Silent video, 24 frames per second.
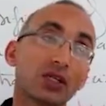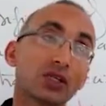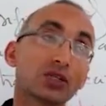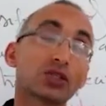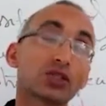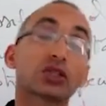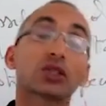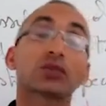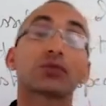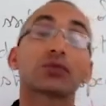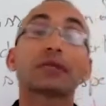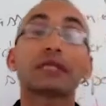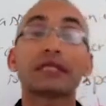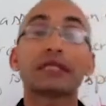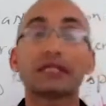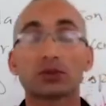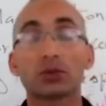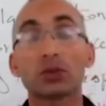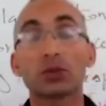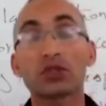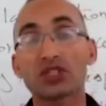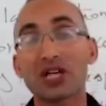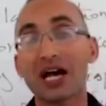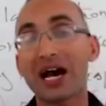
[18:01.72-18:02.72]
stories
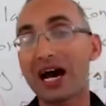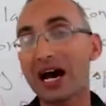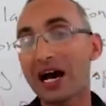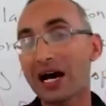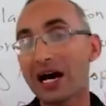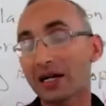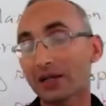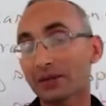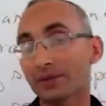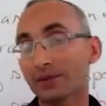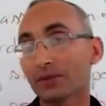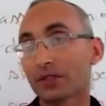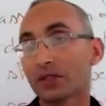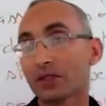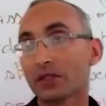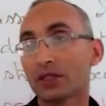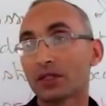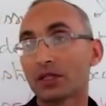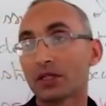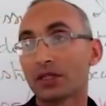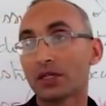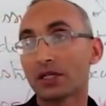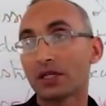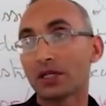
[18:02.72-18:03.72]
which are
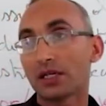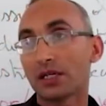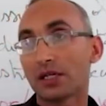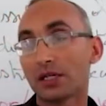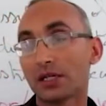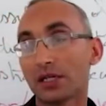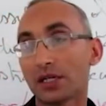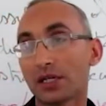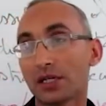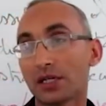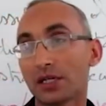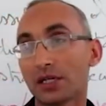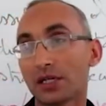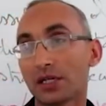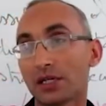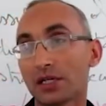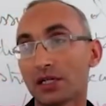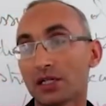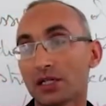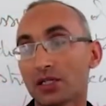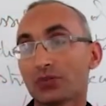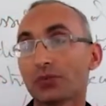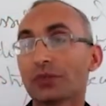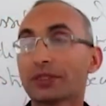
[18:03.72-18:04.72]

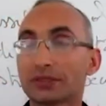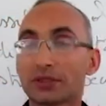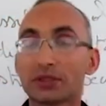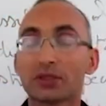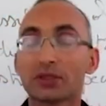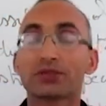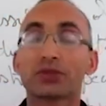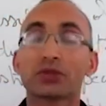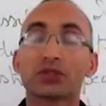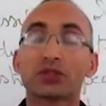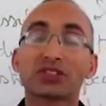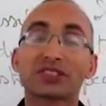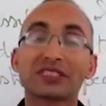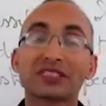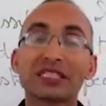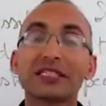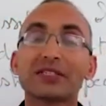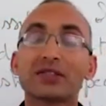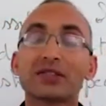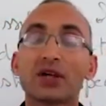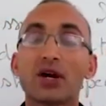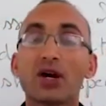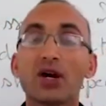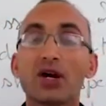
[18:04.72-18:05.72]
written for the
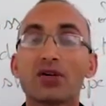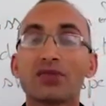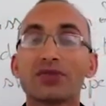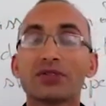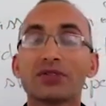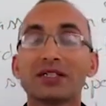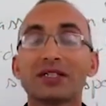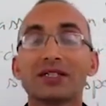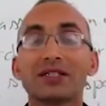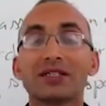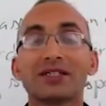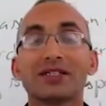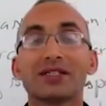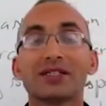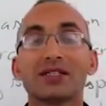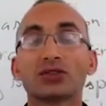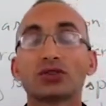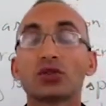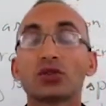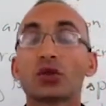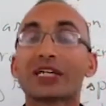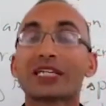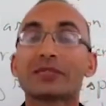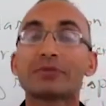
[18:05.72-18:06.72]
sake of
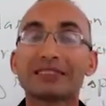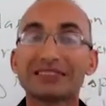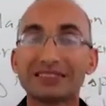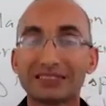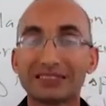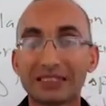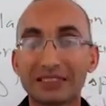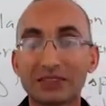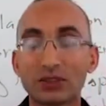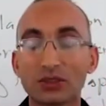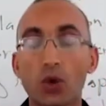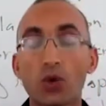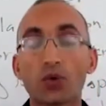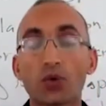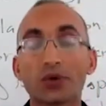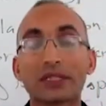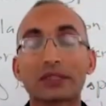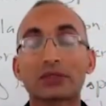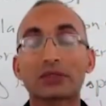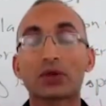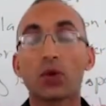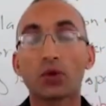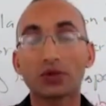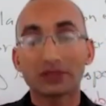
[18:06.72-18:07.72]
documenting or
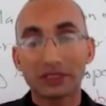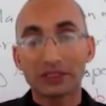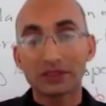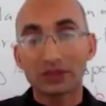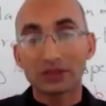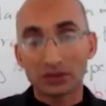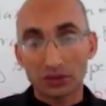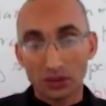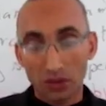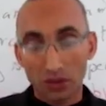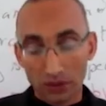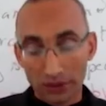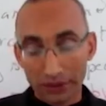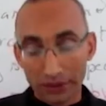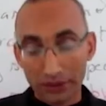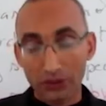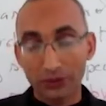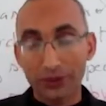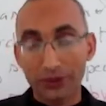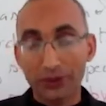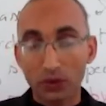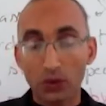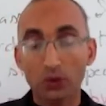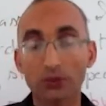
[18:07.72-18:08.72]

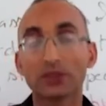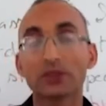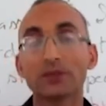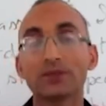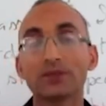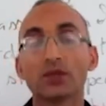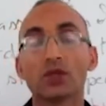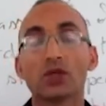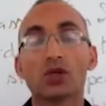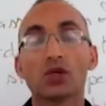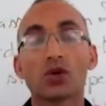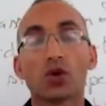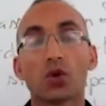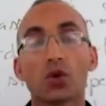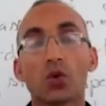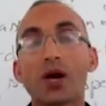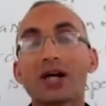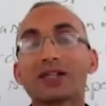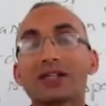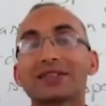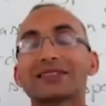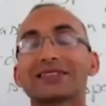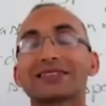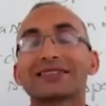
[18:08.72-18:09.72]
recording
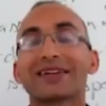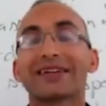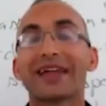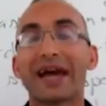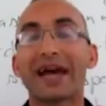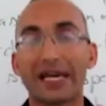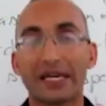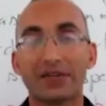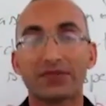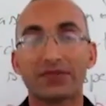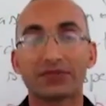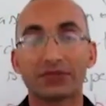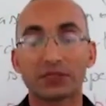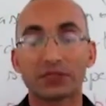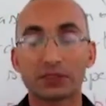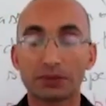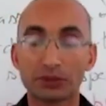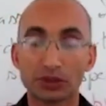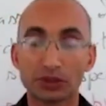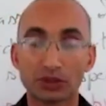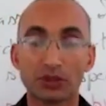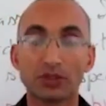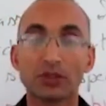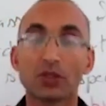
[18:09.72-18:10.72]
one's life,
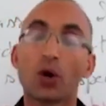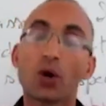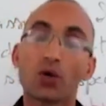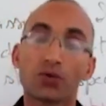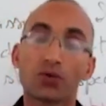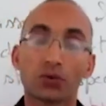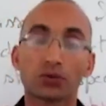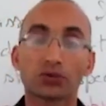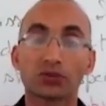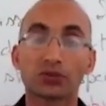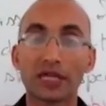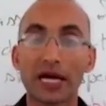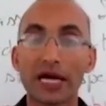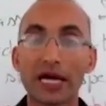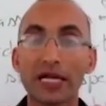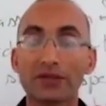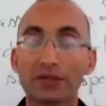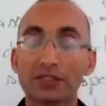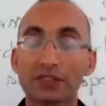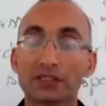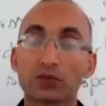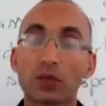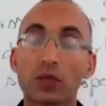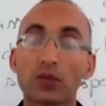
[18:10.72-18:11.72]
especially author's life.
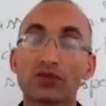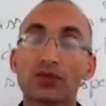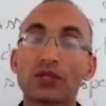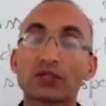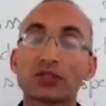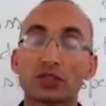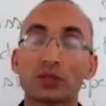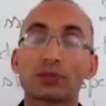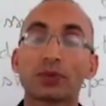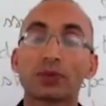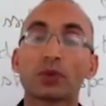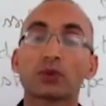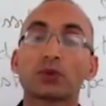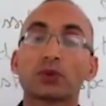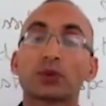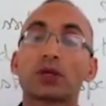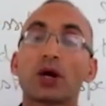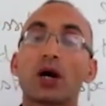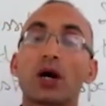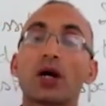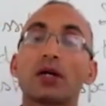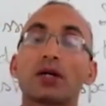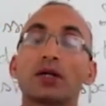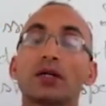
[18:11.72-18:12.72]
That's why you find, for example, what we
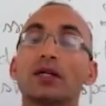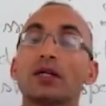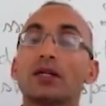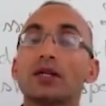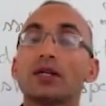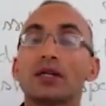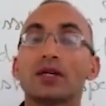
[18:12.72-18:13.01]
call